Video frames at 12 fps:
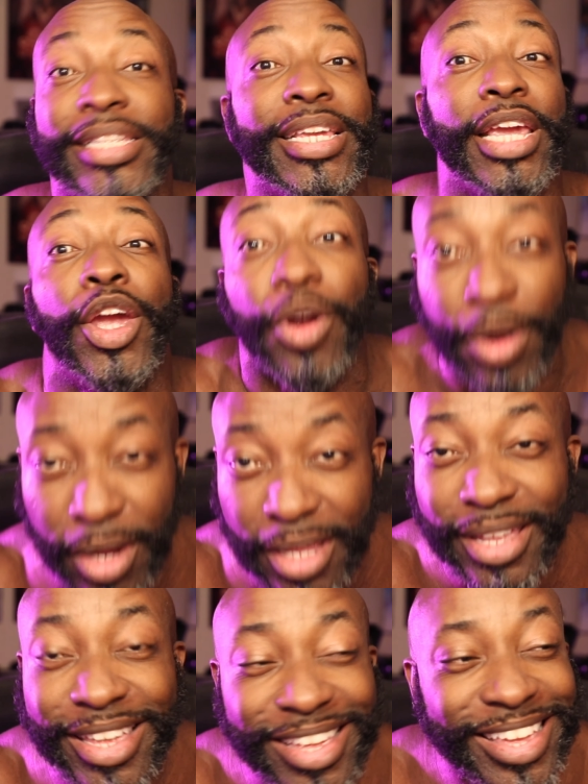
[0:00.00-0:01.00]
is he here?
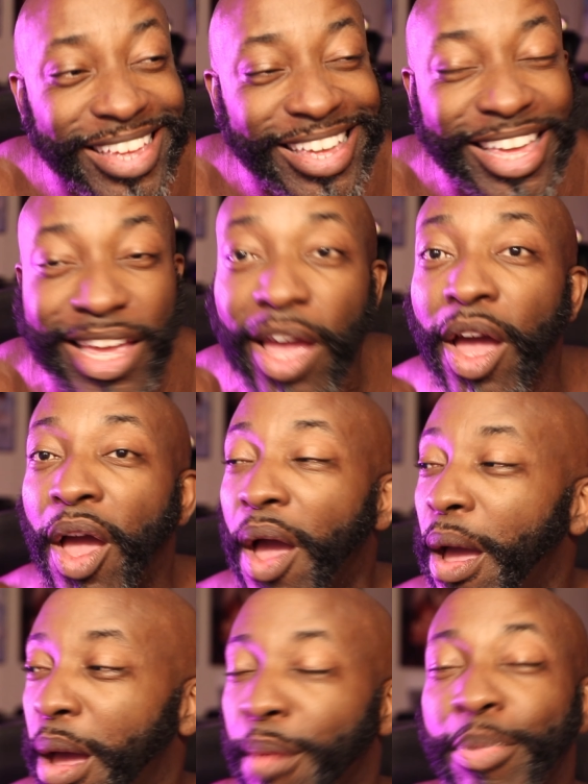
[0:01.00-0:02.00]

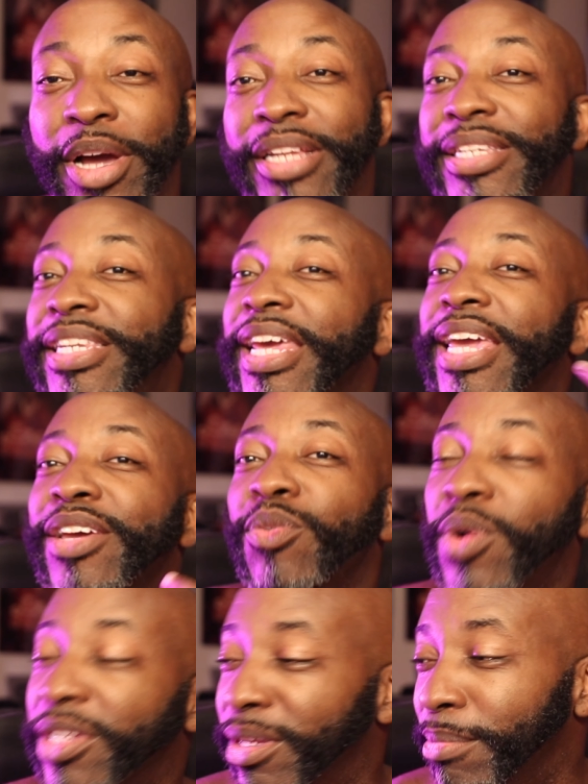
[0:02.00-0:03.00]
But D
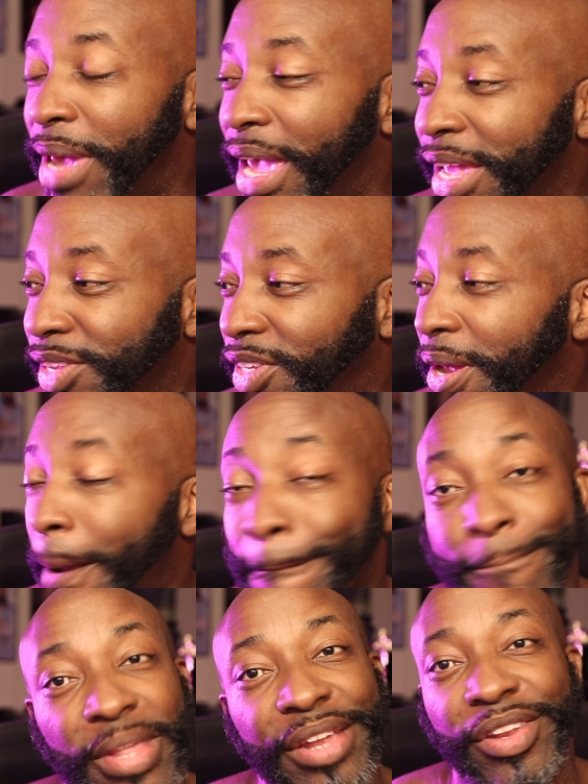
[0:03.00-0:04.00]
was amazing.
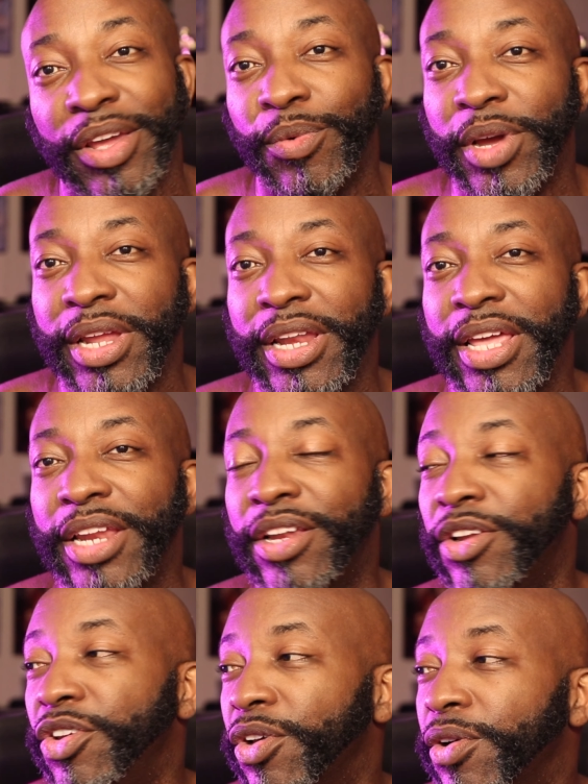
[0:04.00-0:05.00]
He did what he needed
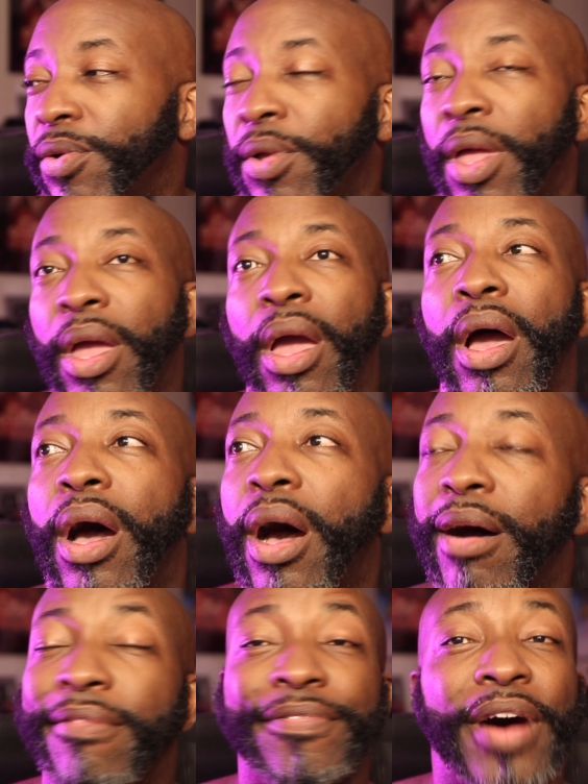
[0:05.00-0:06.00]
to do.
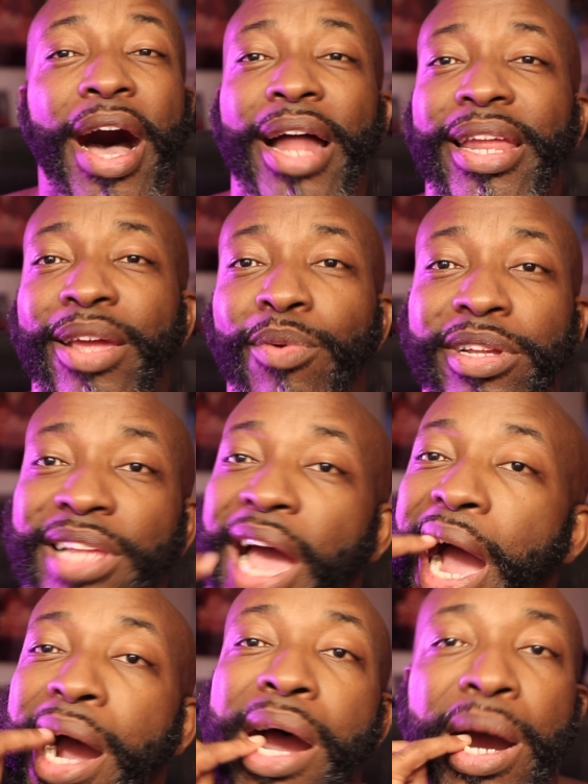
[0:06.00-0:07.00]
Vonnie,
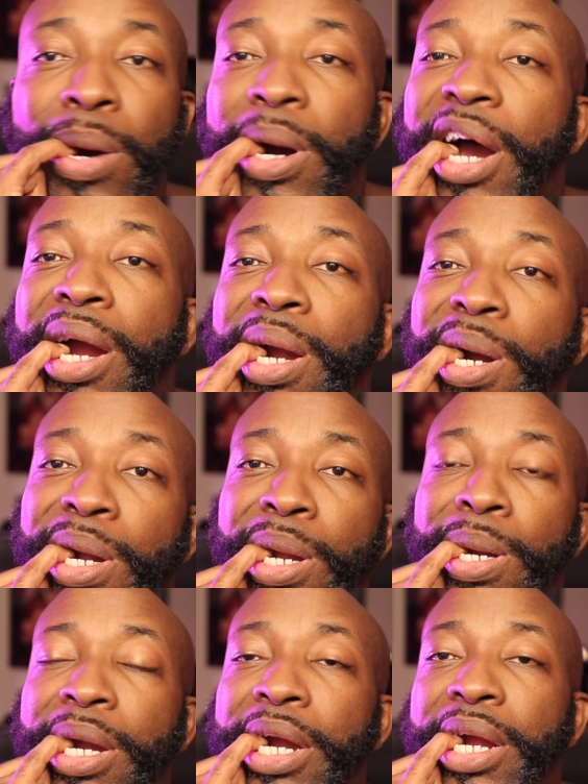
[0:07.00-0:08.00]

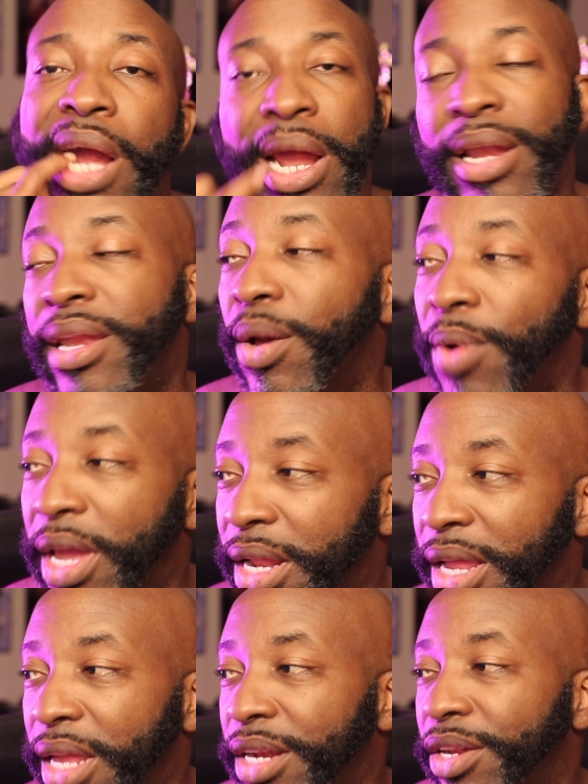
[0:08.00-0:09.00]
he did what he
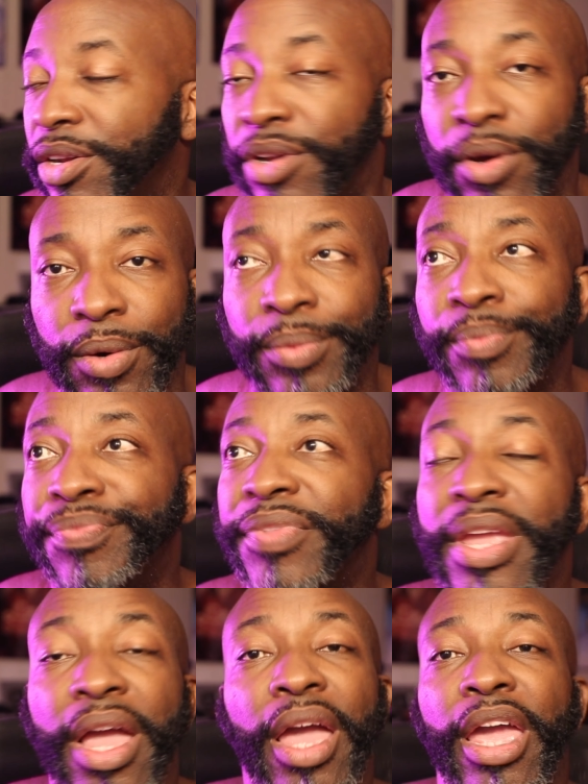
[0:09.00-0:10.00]
needed to do.
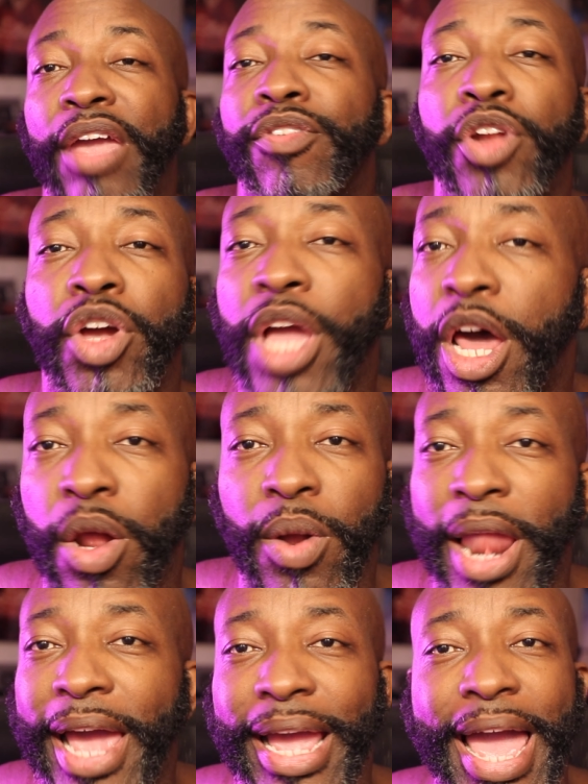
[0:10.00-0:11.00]
Even though y'all don't
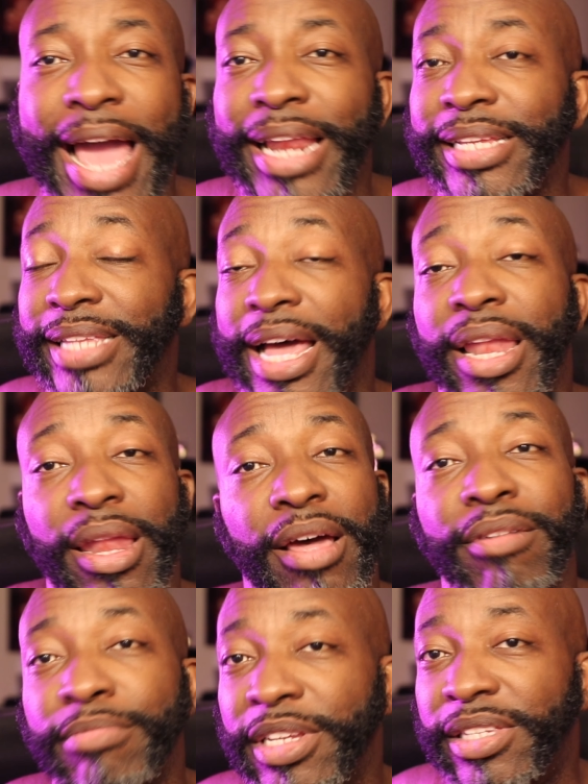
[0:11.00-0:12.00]
like Alex, I
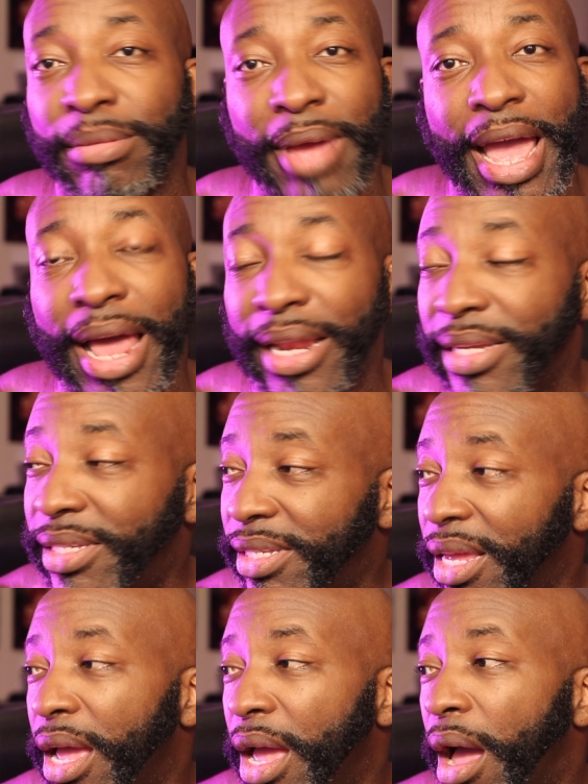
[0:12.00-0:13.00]
love me some Alex.
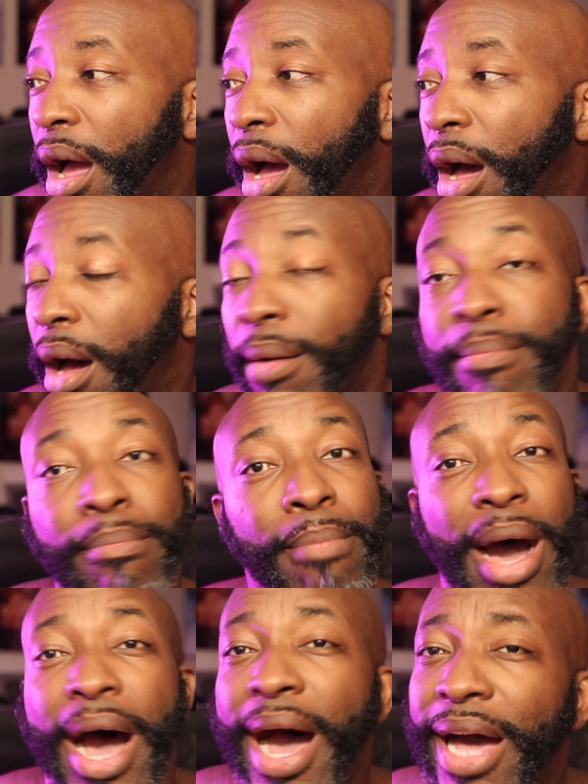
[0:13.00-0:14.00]

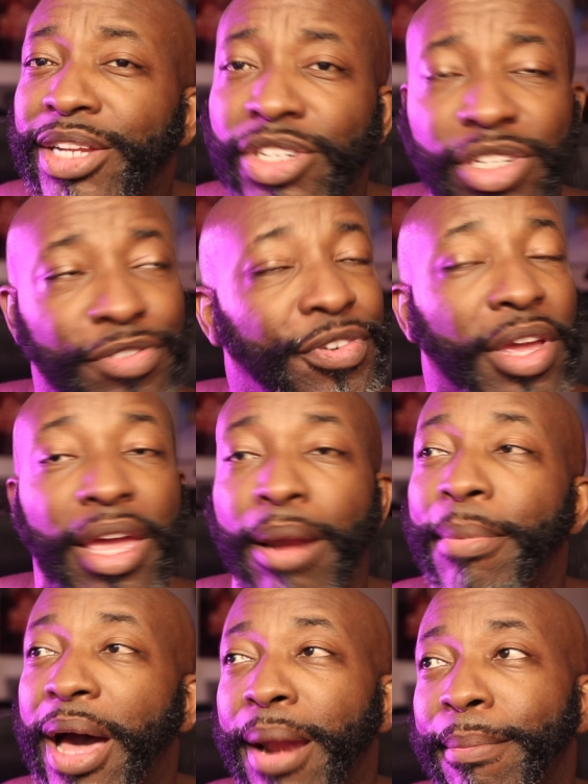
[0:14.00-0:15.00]
Maj, forget
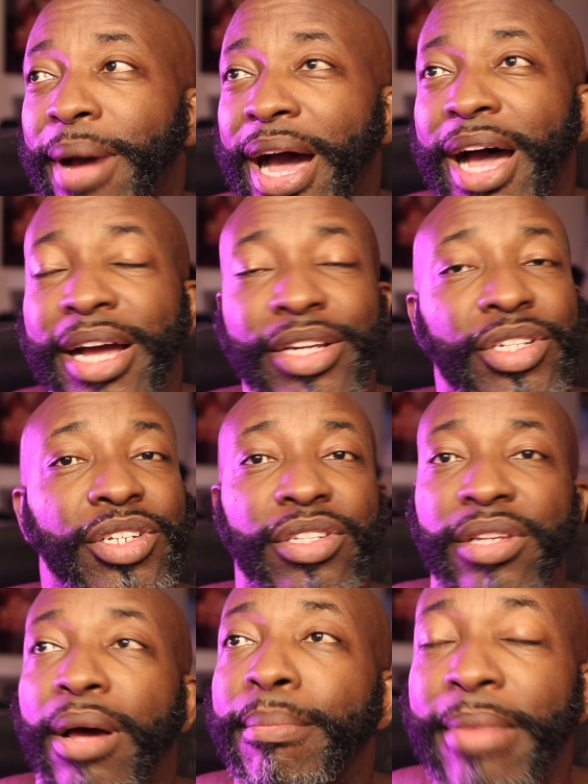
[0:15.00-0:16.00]
about it. Maj
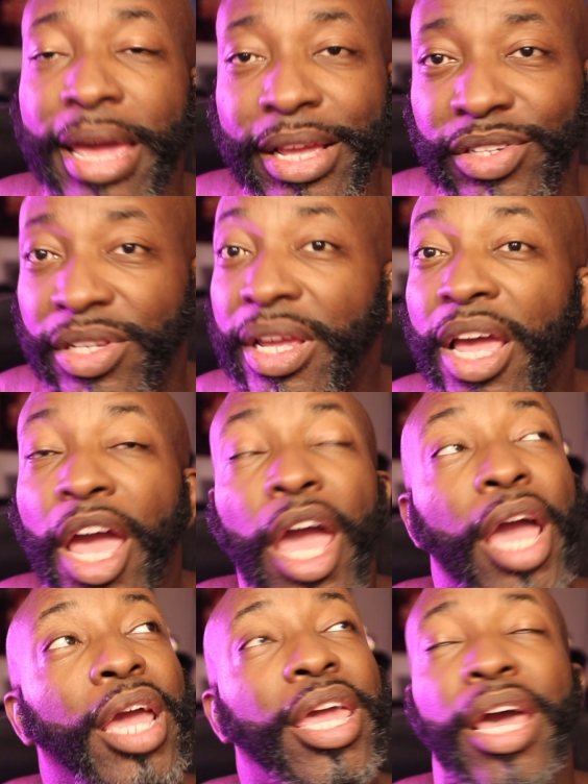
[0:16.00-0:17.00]
is amazing.
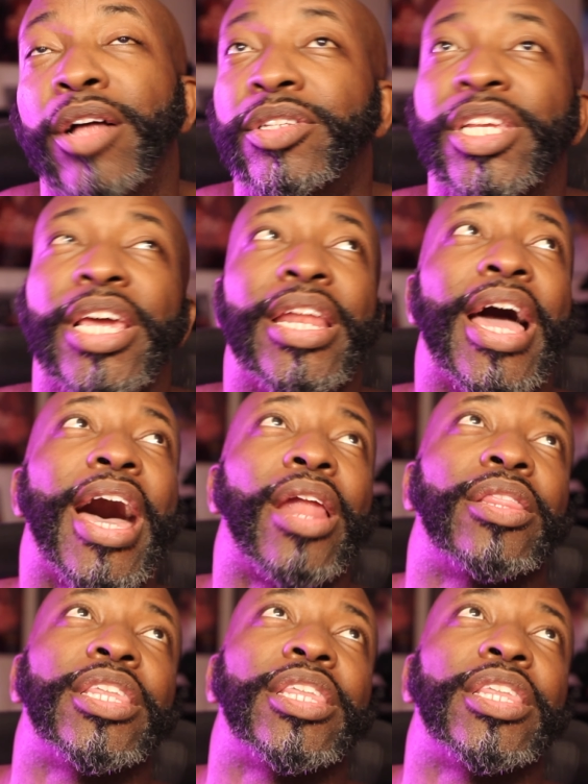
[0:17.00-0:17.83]
Kelton, I don't